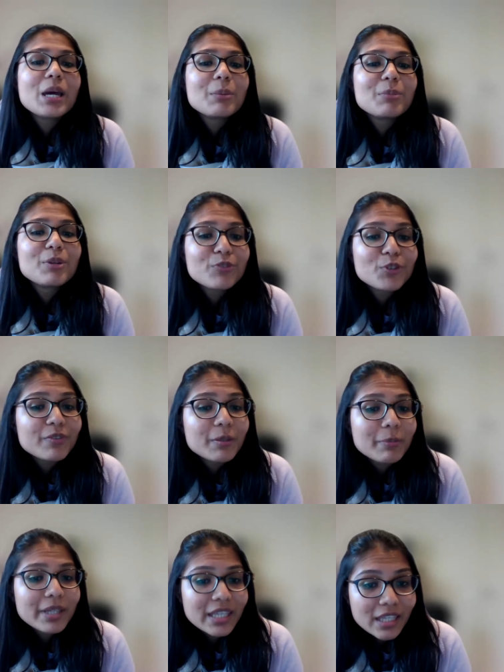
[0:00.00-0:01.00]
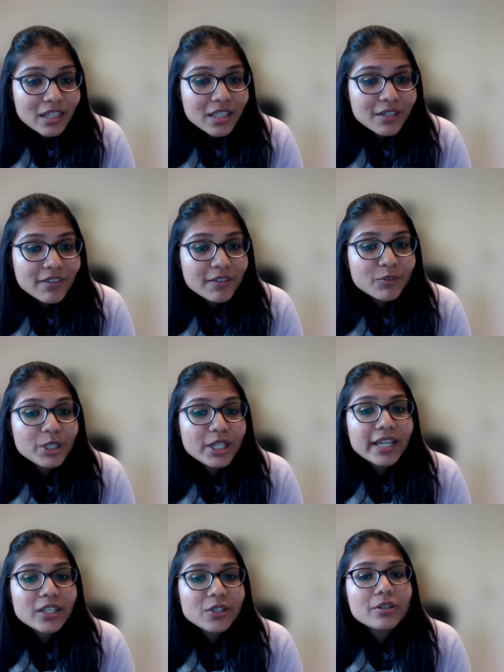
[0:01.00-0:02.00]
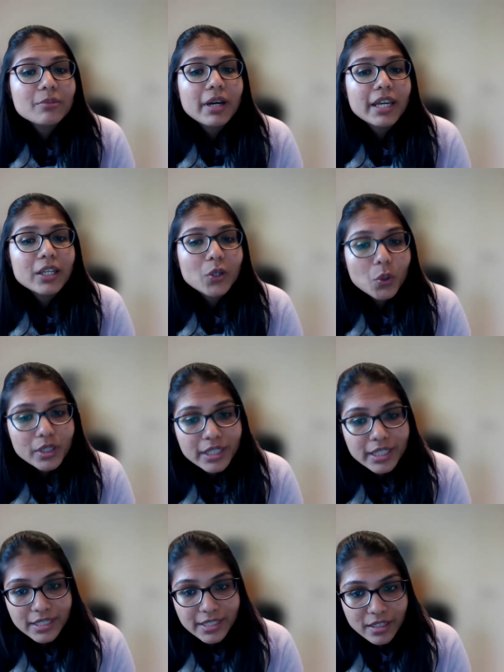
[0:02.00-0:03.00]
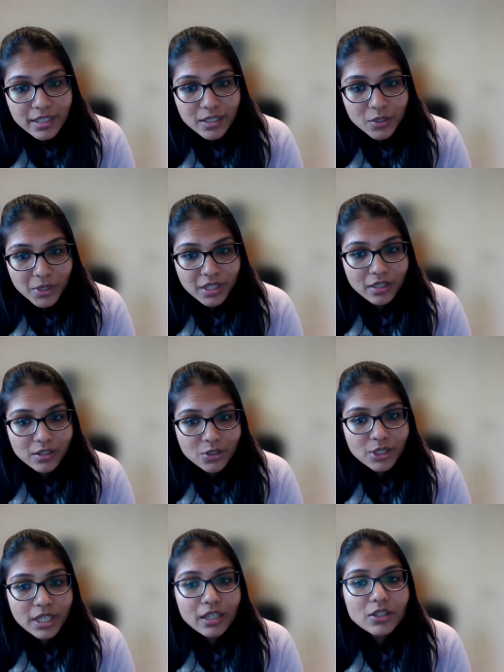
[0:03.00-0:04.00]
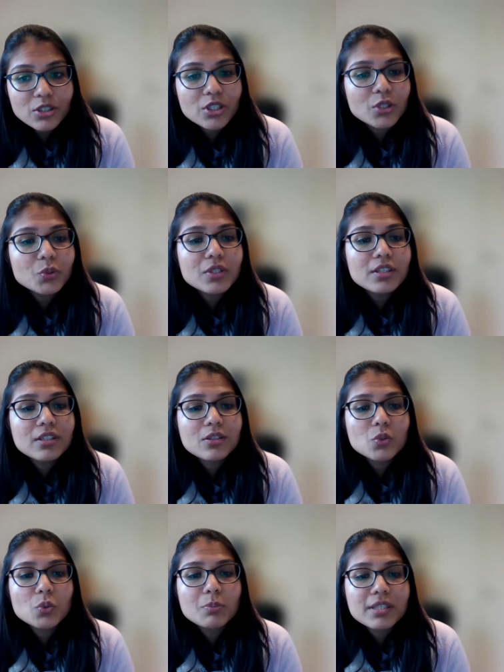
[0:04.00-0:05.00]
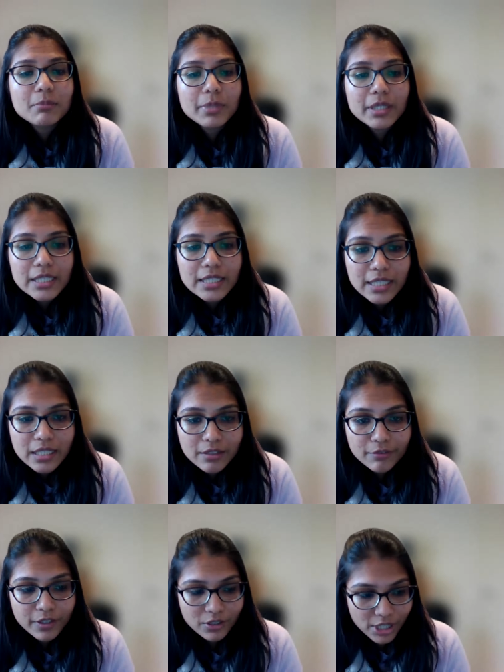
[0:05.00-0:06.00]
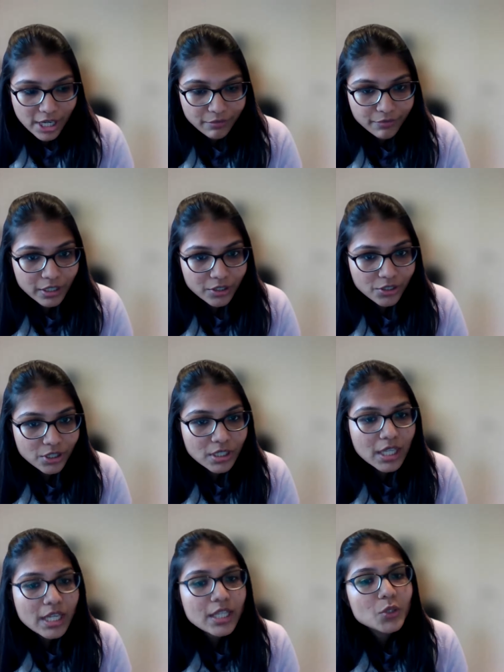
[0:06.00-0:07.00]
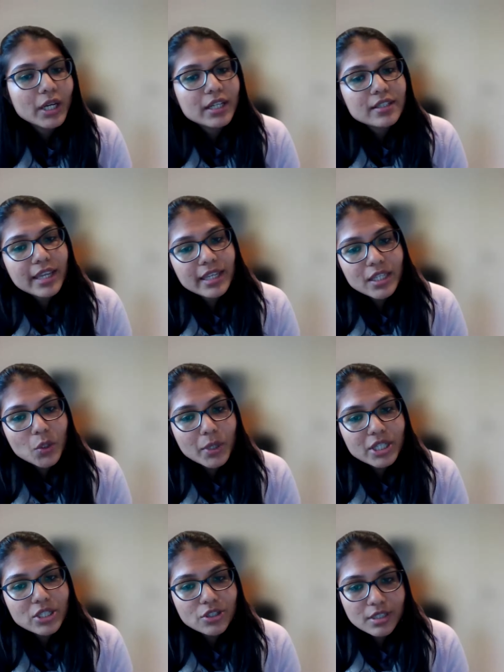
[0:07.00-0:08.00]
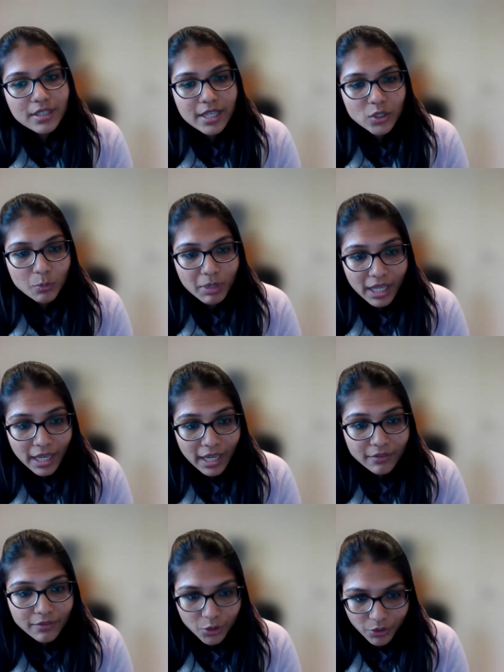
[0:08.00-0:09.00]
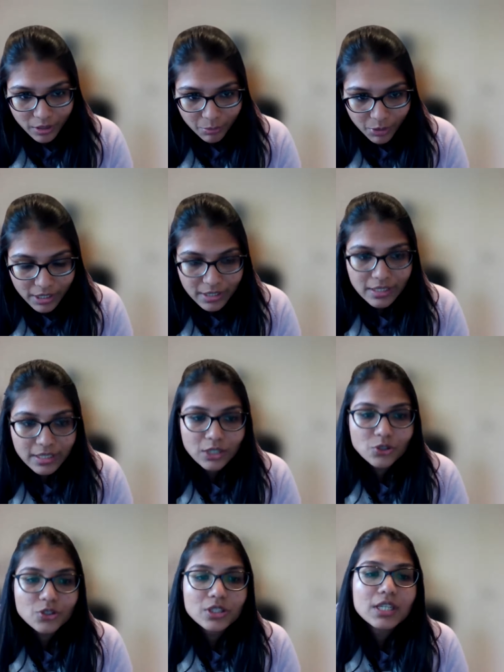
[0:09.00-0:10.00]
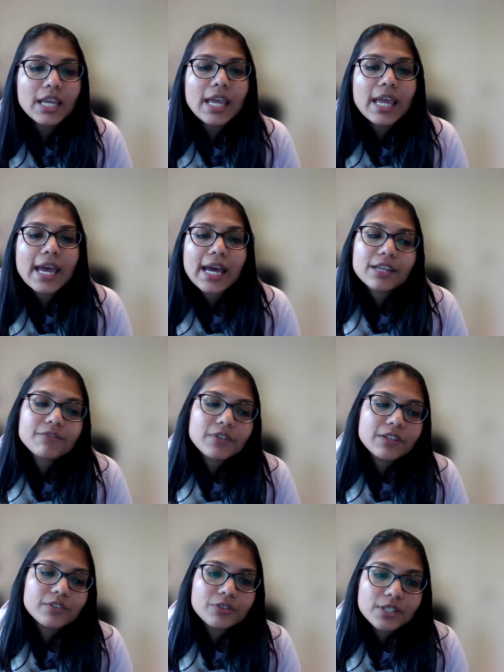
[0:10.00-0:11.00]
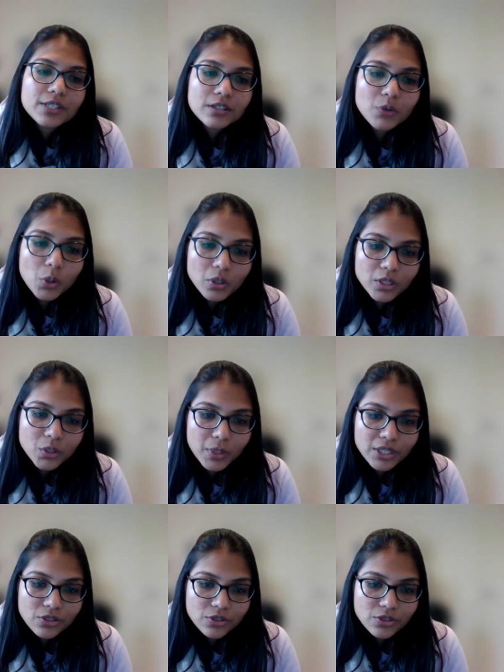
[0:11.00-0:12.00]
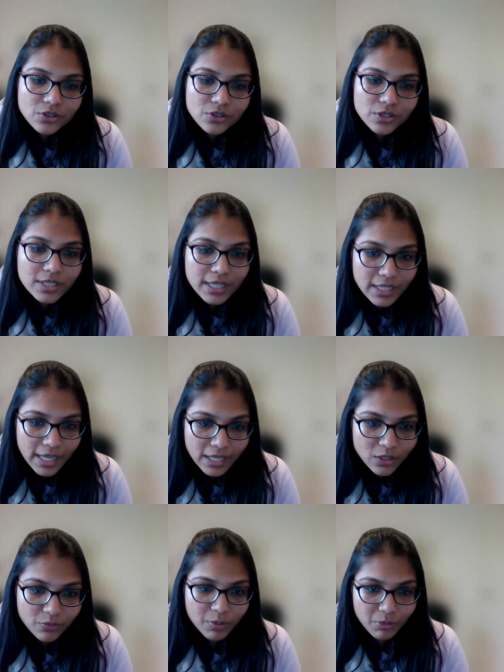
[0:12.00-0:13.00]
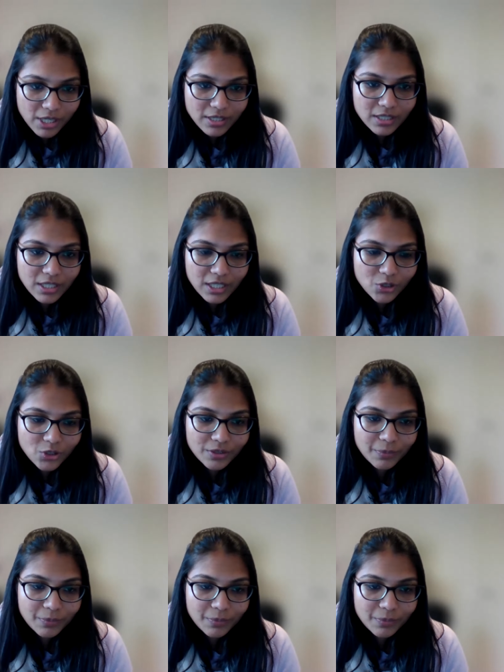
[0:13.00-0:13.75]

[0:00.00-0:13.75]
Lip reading: Before we begin, we would like to remind all the attendees with us today to use the Zoom's built-in chat function to ask any questions that you may have during the presentation, and we will reserve all the questions at the end of the presentation.